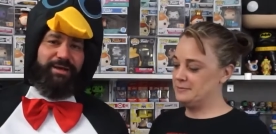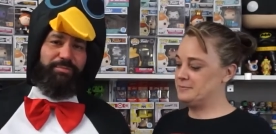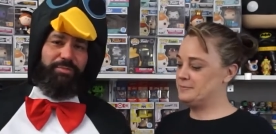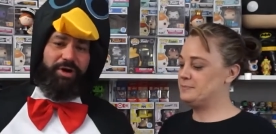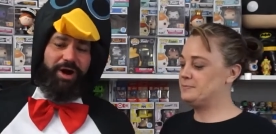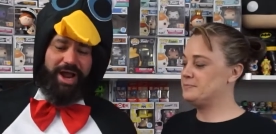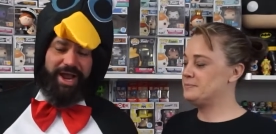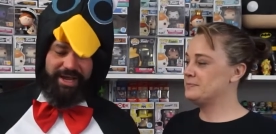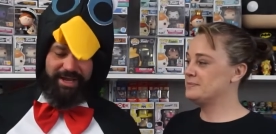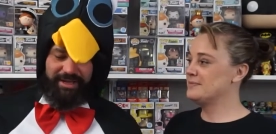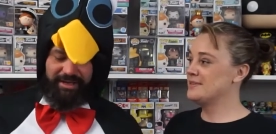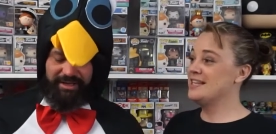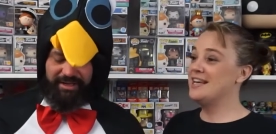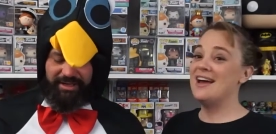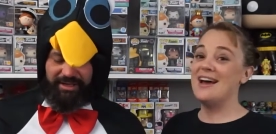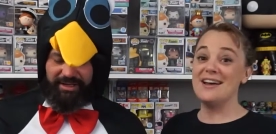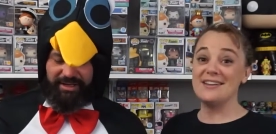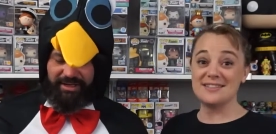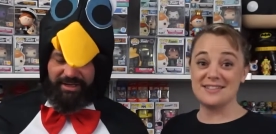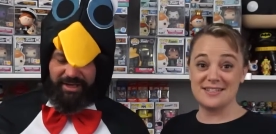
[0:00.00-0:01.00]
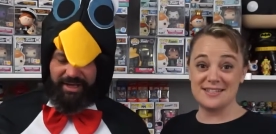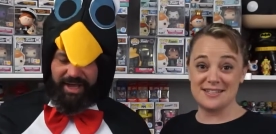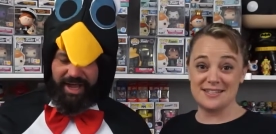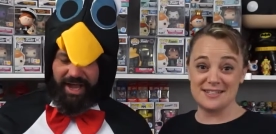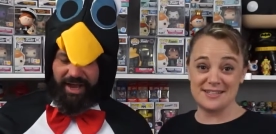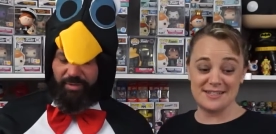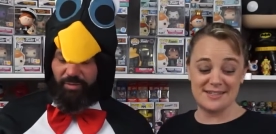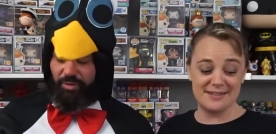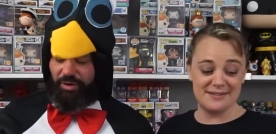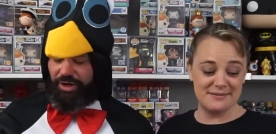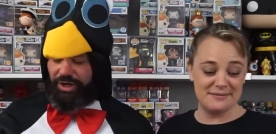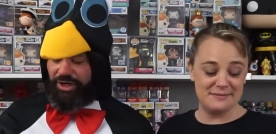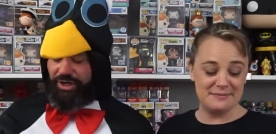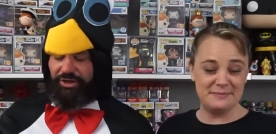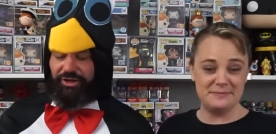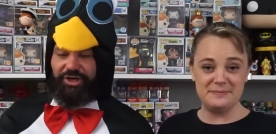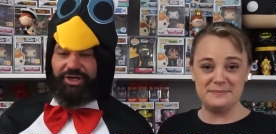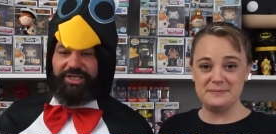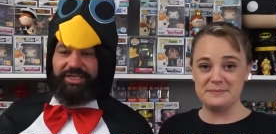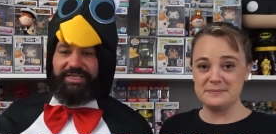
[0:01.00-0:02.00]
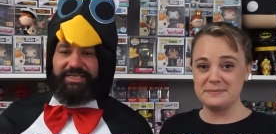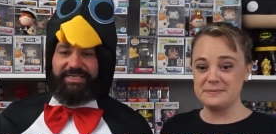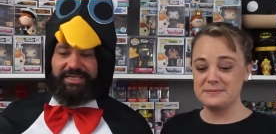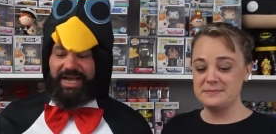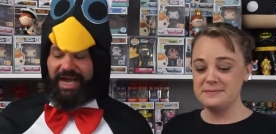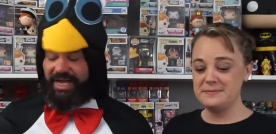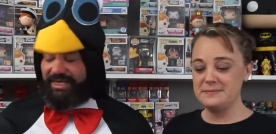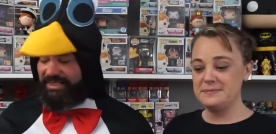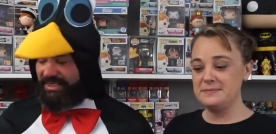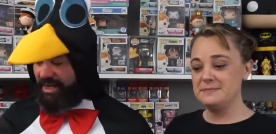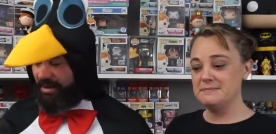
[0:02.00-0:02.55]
Speaker 1: a break. Yes. And we're gonna look these guys